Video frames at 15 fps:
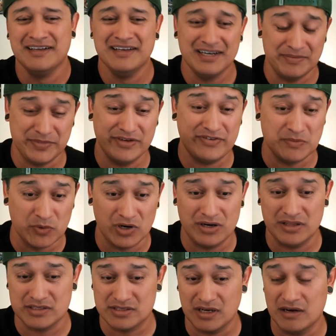I'm definitely more on the
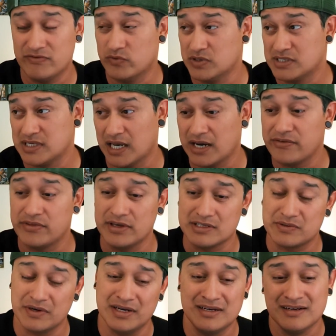software side of things,
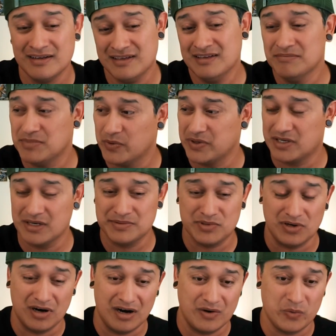right? But when it comes to
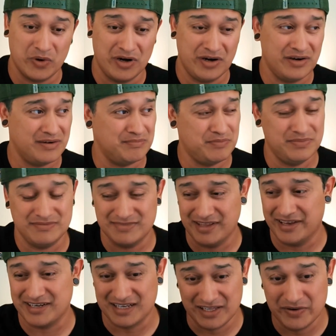hardware,
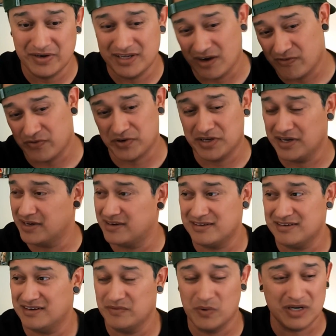like literally I'll
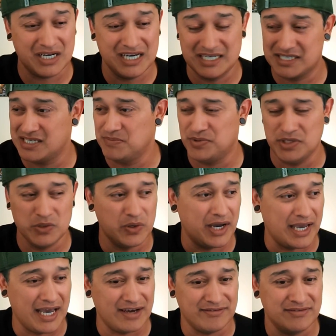forget what kind of CPU I
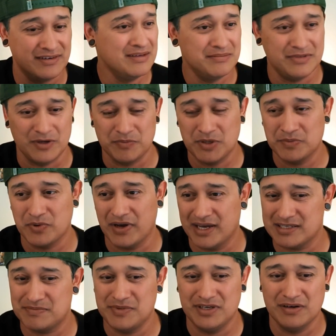have. You know, people
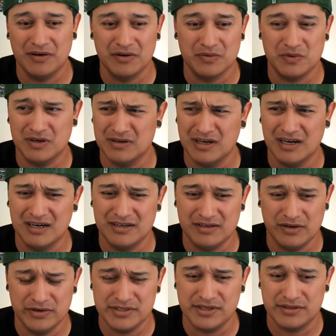ask me, oh, you're
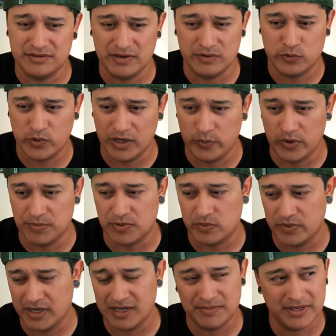using Threadripper,
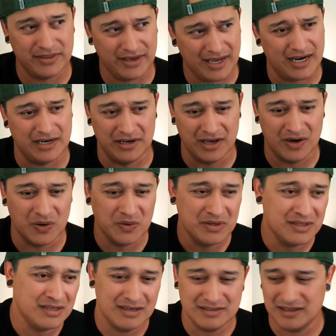right? I'm like, that I know.
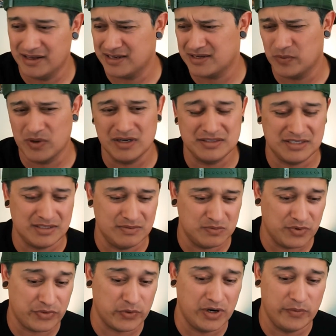Like, what
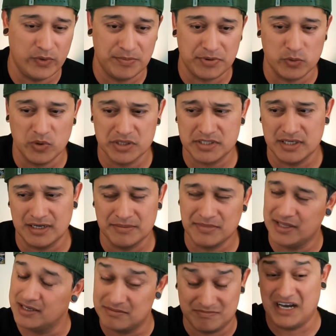Threadripper was it? I'm
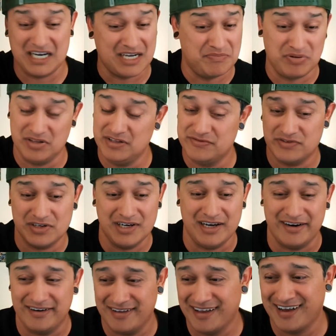like, I completely forgot.